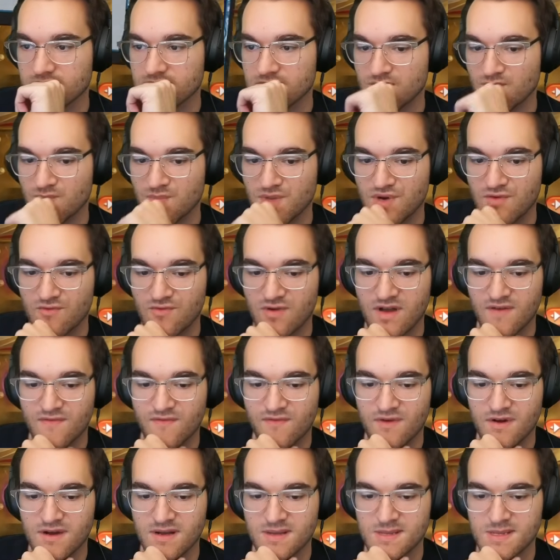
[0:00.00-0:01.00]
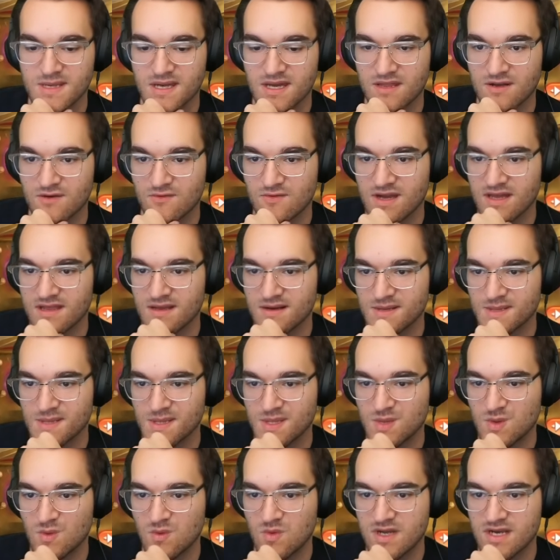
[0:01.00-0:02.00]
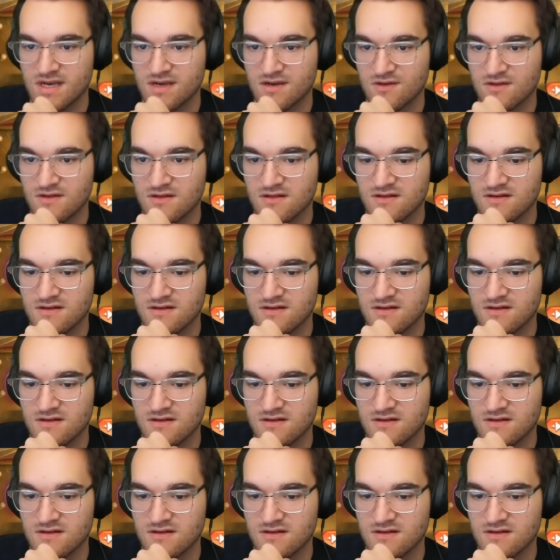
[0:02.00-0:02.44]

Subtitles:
Been rough for us either way. There's a Dwindle.